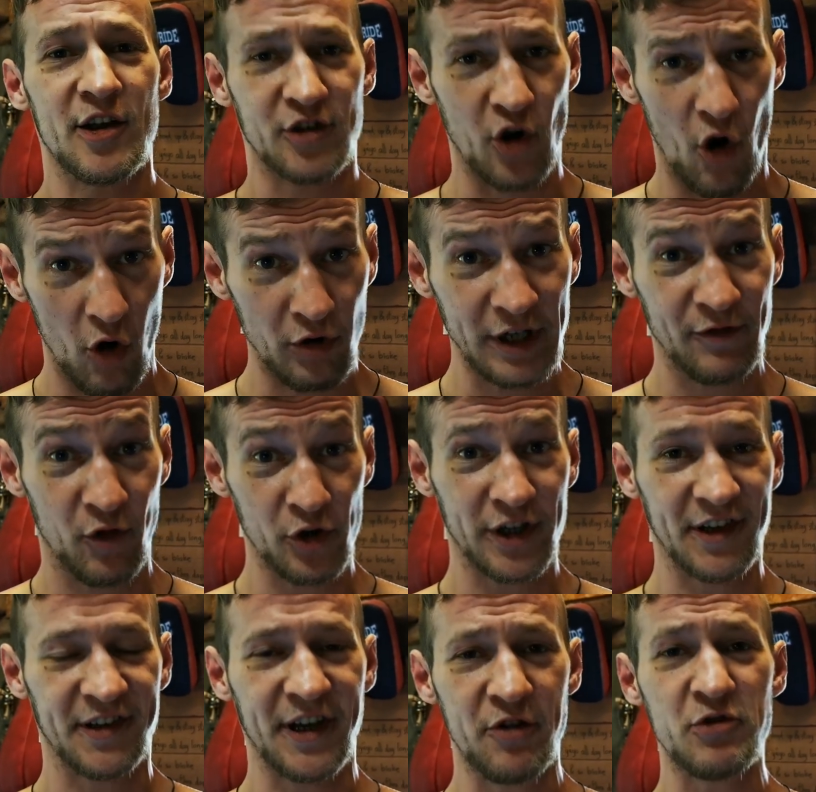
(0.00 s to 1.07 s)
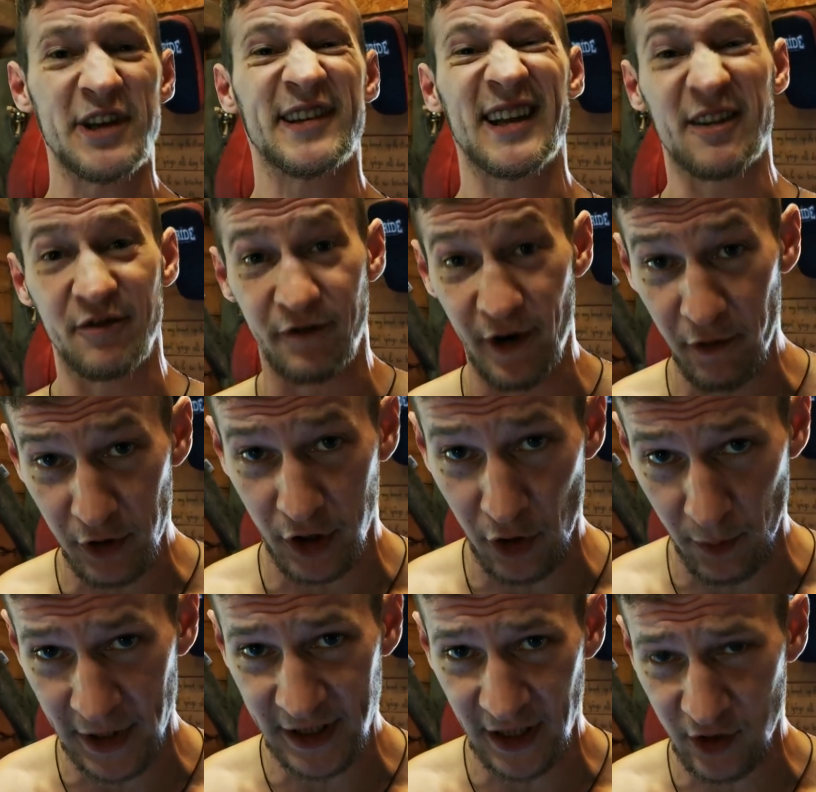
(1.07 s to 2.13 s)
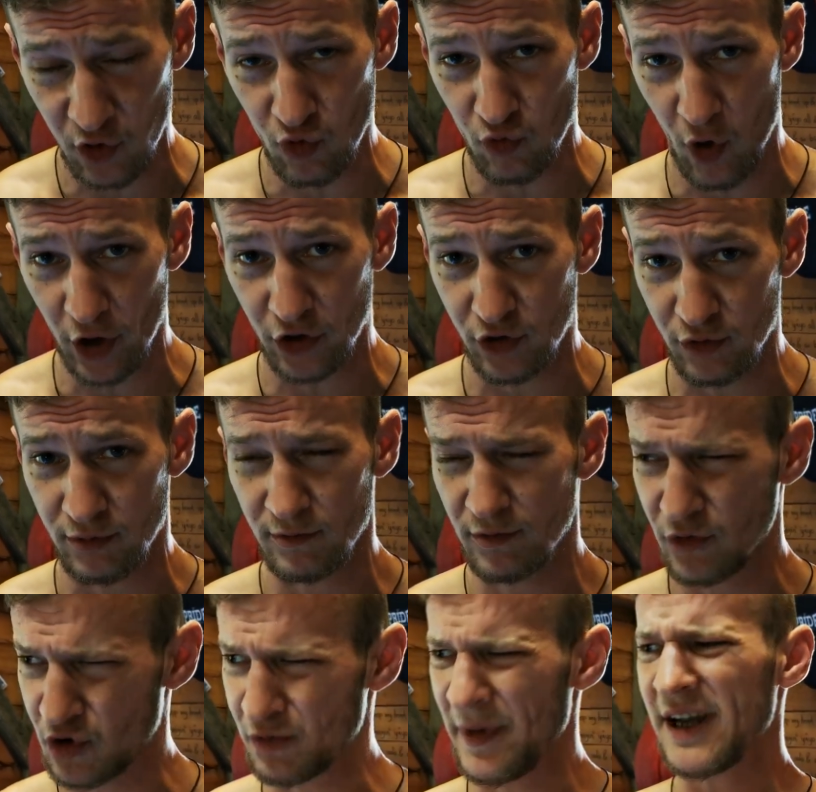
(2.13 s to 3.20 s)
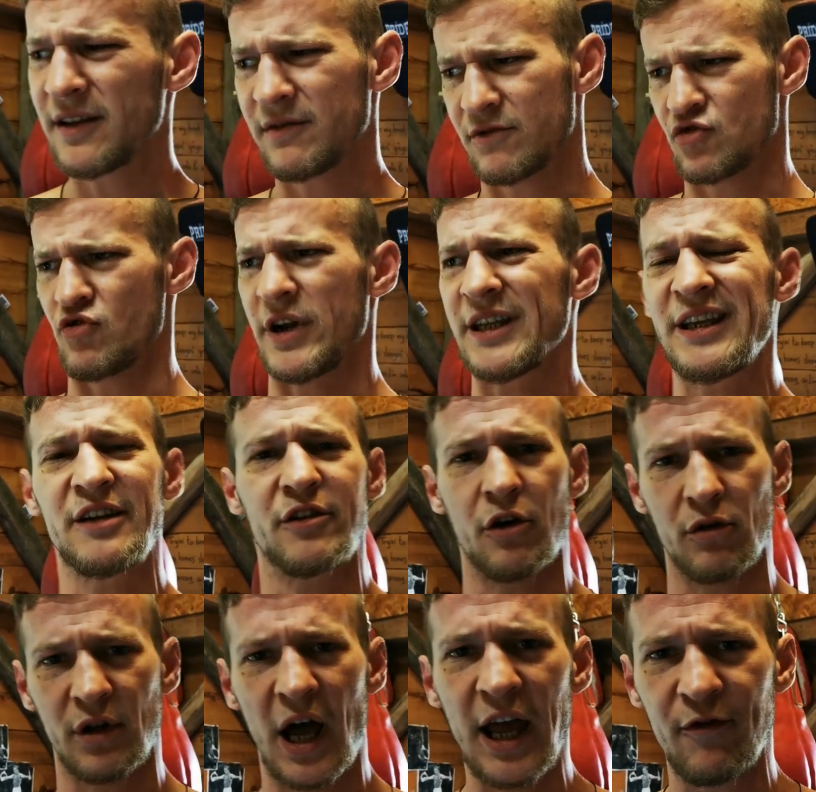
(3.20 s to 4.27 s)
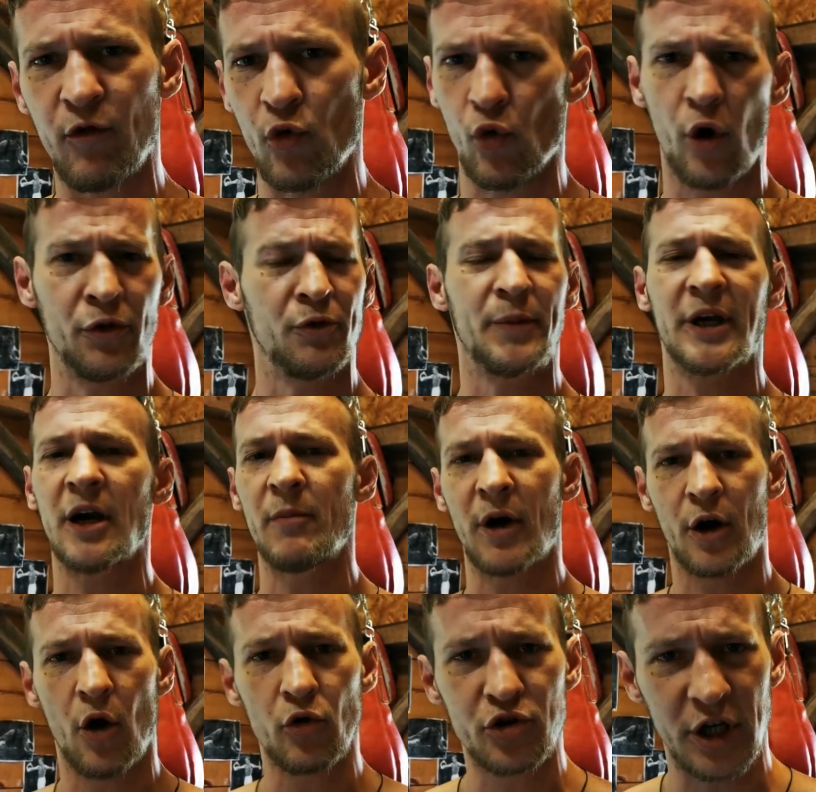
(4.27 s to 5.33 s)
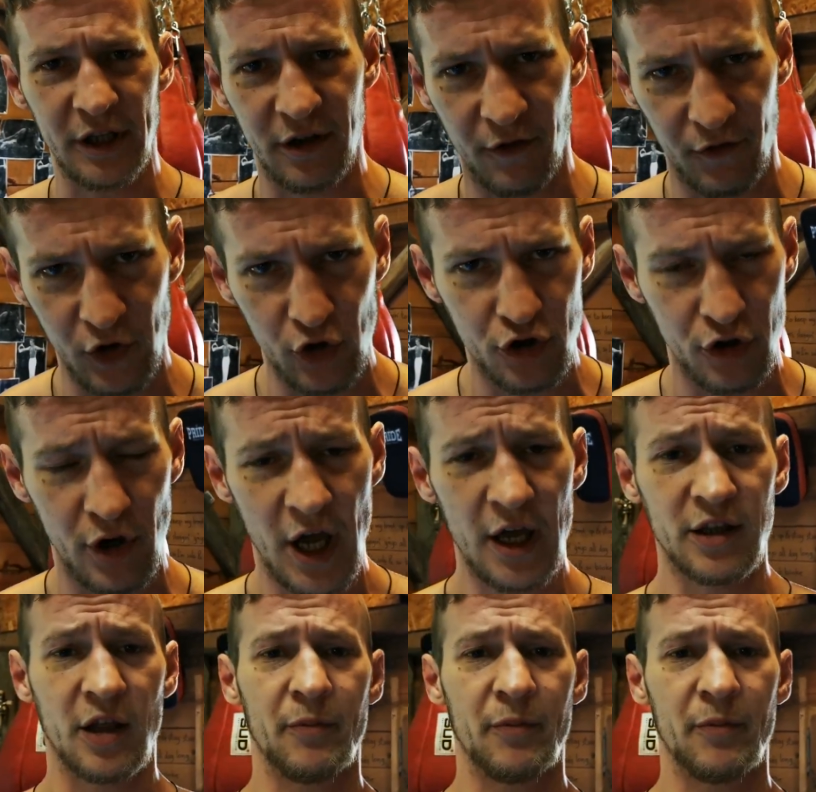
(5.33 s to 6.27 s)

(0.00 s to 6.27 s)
So only for the serious and very committed who want to make training their life or want to become a coach in the future,